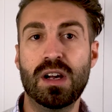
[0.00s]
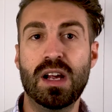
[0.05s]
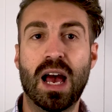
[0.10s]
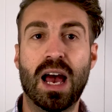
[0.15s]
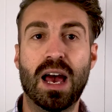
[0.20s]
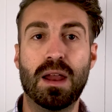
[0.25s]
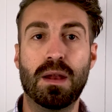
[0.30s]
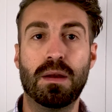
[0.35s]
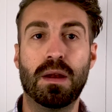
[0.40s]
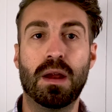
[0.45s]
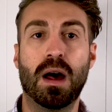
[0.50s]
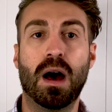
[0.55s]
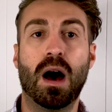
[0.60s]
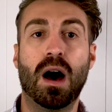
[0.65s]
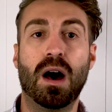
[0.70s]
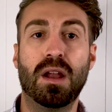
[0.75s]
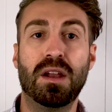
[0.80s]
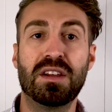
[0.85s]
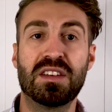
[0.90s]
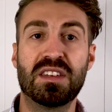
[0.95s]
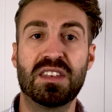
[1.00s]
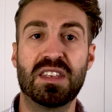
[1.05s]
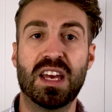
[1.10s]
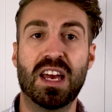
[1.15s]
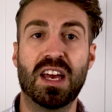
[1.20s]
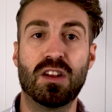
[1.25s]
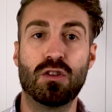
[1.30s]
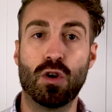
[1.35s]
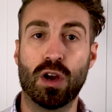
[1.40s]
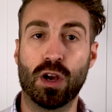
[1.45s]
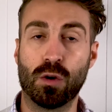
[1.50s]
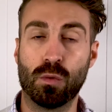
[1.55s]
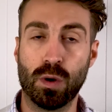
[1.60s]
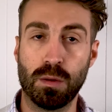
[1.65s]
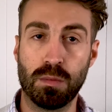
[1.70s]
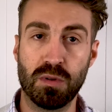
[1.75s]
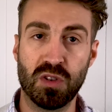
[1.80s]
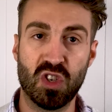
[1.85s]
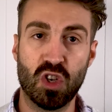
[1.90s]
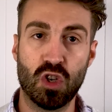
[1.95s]
and understand your equity
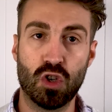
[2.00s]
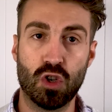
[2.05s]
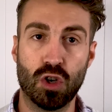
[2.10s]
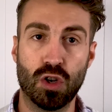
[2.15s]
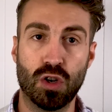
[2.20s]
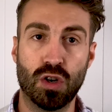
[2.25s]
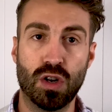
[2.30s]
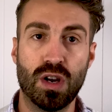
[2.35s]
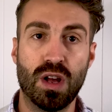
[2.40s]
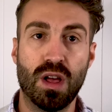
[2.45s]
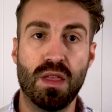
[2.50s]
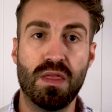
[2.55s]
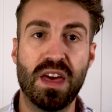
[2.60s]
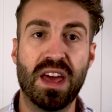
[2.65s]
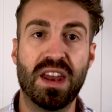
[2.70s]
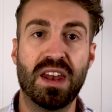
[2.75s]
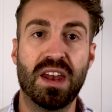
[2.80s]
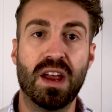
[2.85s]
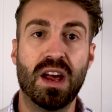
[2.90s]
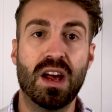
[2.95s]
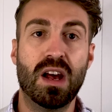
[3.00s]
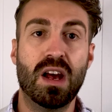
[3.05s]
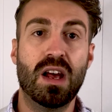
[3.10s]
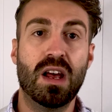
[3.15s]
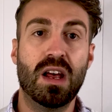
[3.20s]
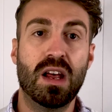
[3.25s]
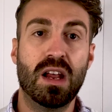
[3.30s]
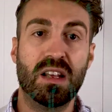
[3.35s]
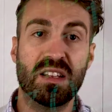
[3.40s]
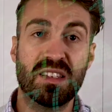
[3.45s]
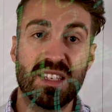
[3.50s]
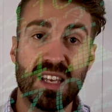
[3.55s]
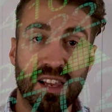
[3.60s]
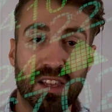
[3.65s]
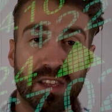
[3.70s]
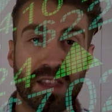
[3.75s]
position, then telling